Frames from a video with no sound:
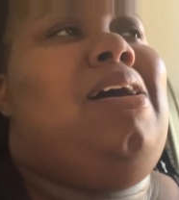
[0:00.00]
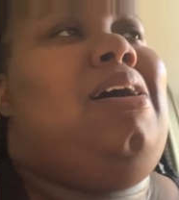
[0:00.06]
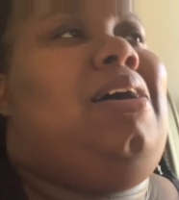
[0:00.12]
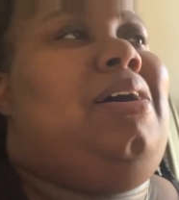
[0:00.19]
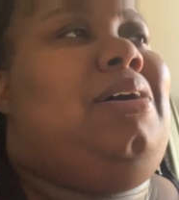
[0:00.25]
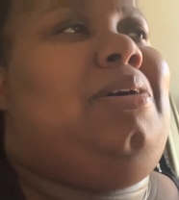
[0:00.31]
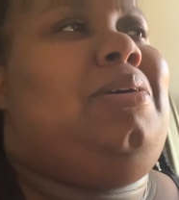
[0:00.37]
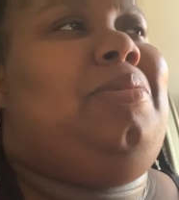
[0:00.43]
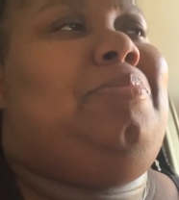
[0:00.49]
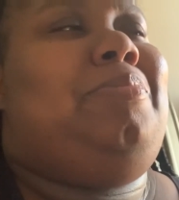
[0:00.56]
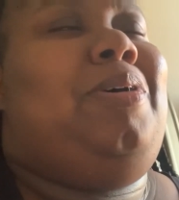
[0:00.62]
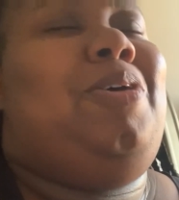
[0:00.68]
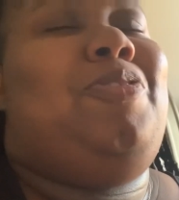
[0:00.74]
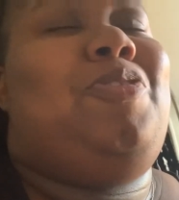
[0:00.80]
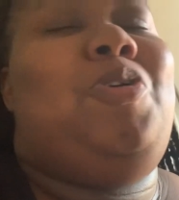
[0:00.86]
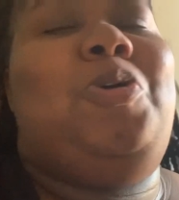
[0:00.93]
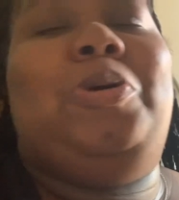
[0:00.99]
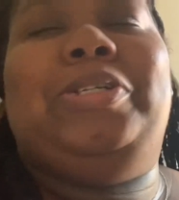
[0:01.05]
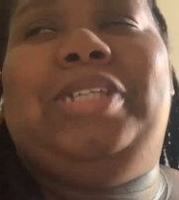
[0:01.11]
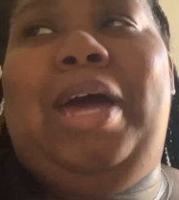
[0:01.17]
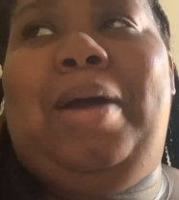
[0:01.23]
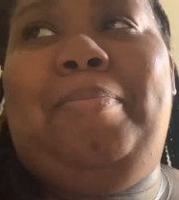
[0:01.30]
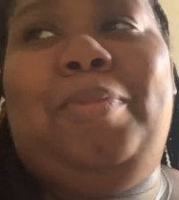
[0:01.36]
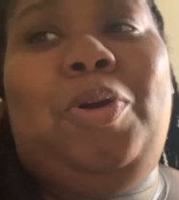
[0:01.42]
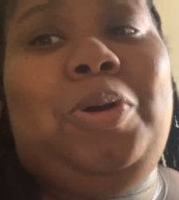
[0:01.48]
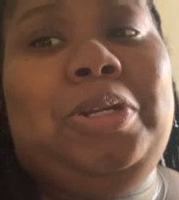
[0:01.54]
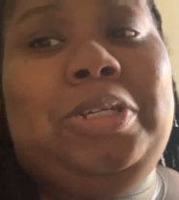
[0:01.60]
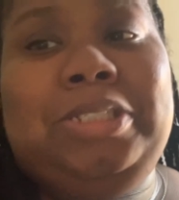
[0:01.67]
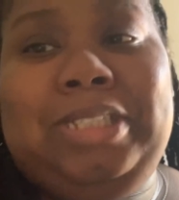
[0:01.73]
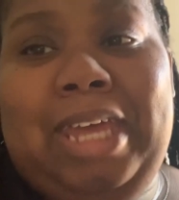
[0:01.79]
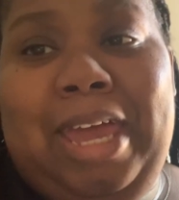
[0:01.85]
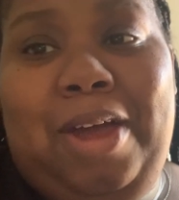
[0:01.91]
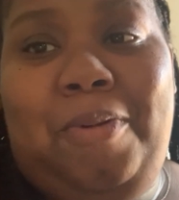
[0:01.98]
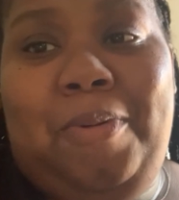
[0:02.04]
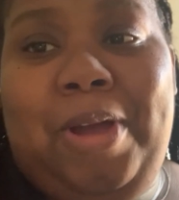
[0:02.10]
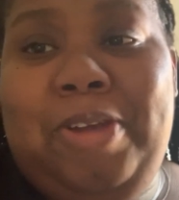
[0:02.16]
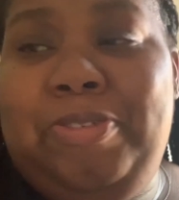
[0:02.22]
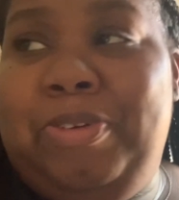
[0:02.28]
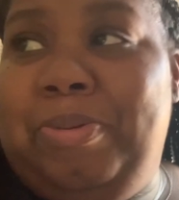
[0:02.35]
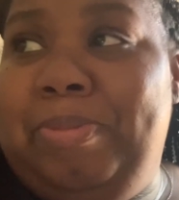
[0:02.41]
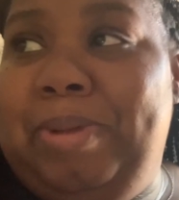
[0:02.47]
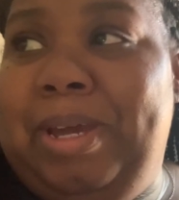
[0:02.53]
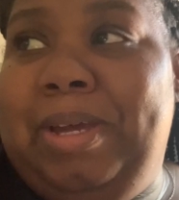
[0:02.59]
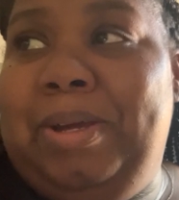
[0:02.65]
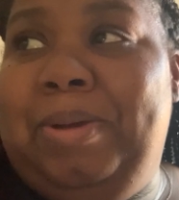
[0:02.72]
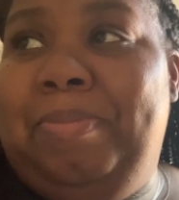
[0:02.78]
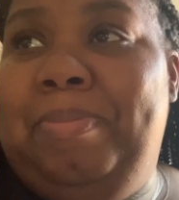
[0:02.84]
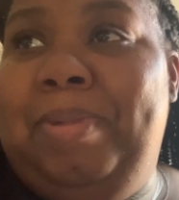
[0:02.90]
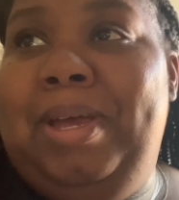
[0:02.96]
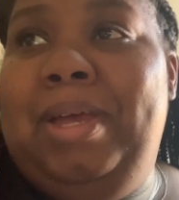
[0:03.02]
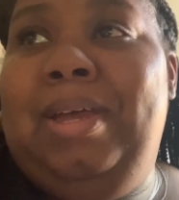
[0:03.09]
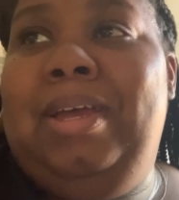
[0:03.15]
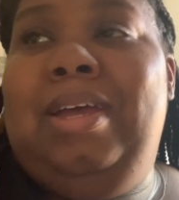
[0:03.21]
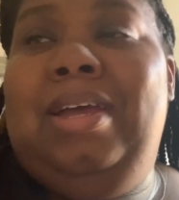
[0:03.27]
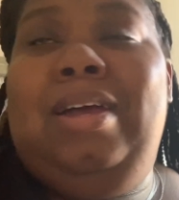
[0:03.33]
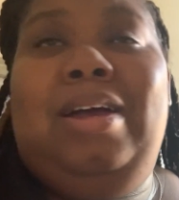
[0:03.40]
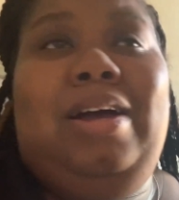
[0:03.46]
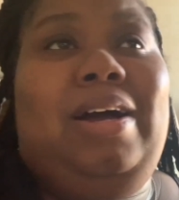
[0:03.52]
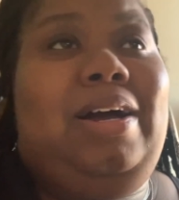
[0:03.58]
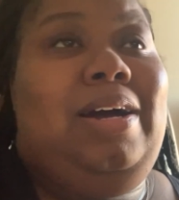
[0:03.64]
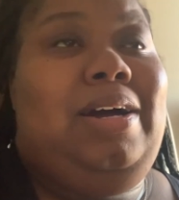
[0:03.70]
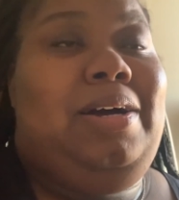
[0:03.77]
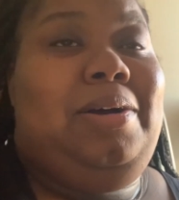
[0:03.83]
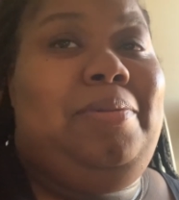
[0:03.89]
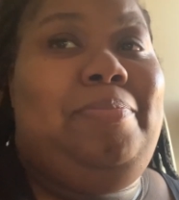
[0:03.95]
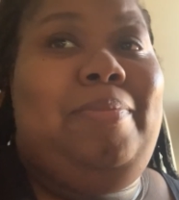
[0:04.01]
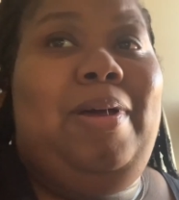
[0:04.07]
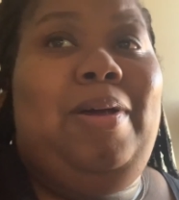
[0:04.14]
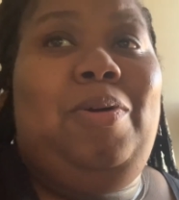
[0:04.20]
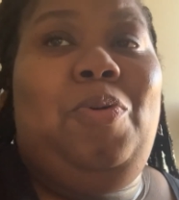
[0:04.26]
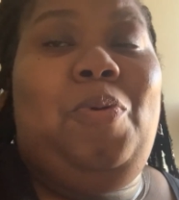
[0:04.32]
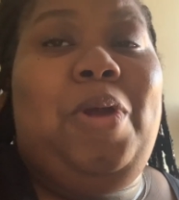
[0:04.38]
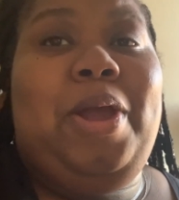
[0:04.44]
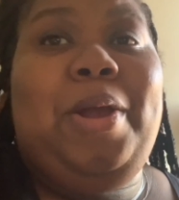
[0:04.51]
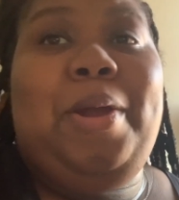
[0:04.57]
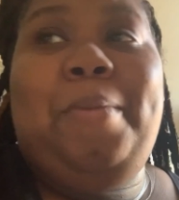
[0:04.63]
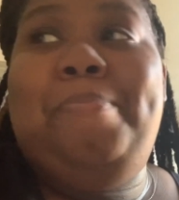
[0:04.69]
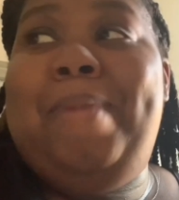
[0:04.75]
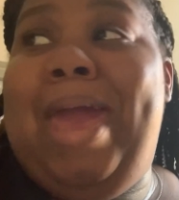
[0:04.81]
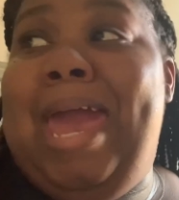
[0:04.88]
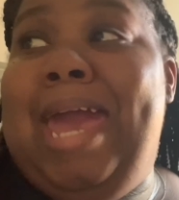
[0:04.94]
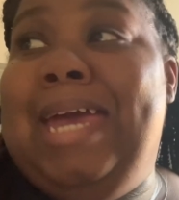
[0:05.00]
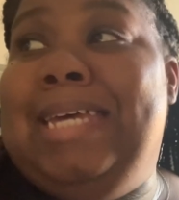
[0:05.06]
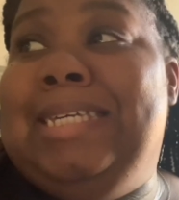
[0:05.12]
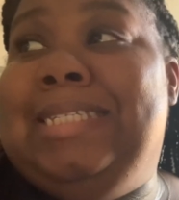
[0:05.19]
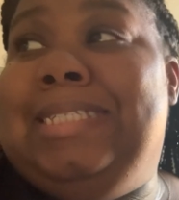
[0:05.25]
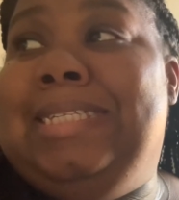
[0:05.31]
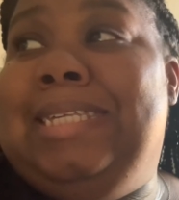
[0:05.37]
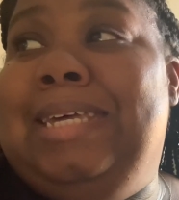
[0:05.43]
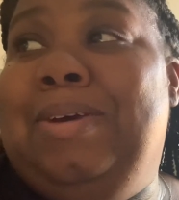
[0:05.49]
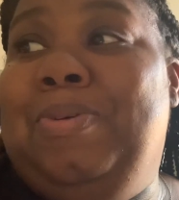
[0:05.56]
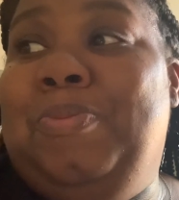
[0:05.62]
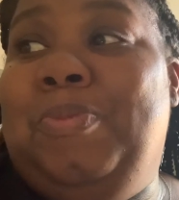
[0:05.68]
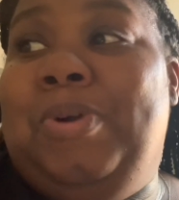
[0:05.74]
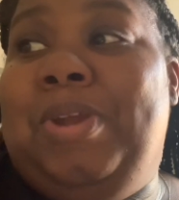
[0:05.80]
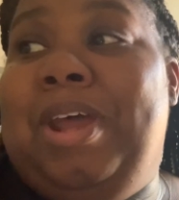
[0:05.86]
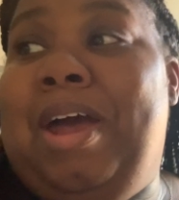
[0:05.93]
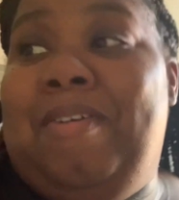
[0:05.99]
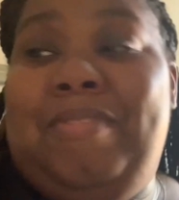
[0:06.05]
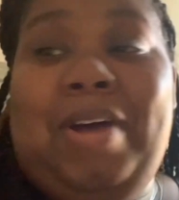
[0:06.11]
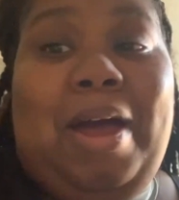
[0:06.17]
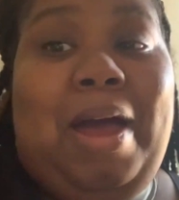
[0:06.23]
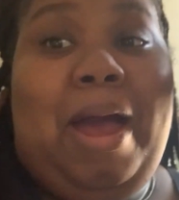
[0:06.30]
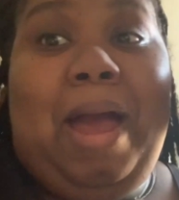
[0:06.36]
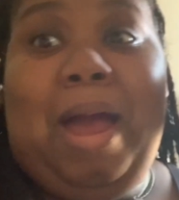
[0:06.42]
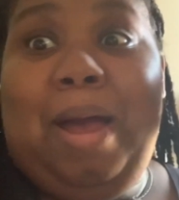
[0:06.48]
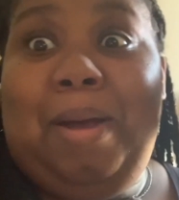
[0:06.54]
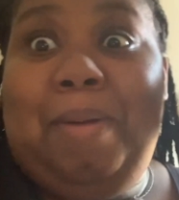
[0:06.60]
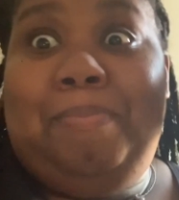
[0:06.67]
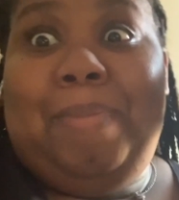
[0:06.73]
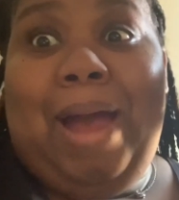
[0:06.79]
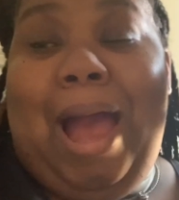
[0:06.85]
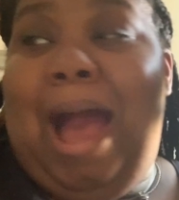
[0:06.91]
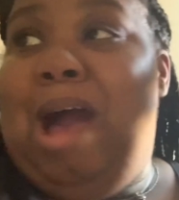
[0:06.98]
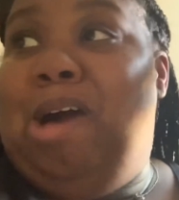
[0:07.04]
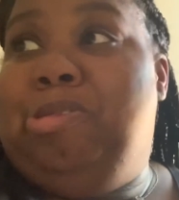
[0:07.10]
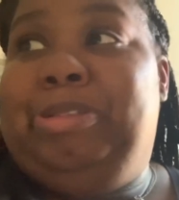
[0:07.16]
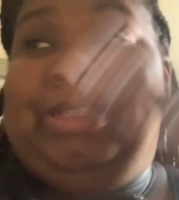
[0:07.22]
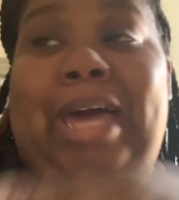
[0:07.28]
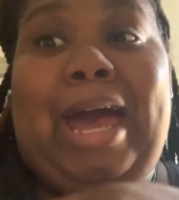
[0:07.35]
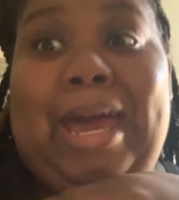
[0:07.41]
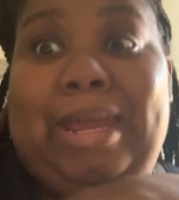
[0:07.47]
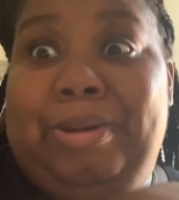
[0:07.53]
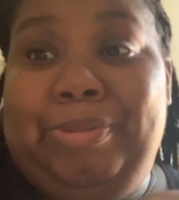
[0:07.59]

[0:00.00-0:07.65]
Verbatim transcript: Um, of course, I'm going to stay away from them. Um, wearing masks whenever I'm outside the